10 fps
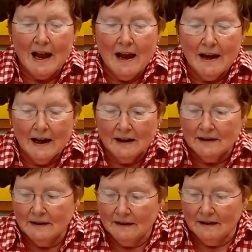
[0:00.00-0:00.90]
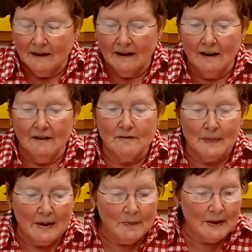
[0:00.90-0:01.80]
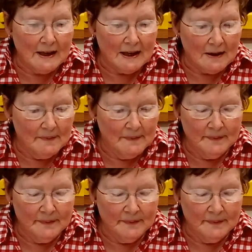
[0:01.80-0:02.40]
head of my piggy.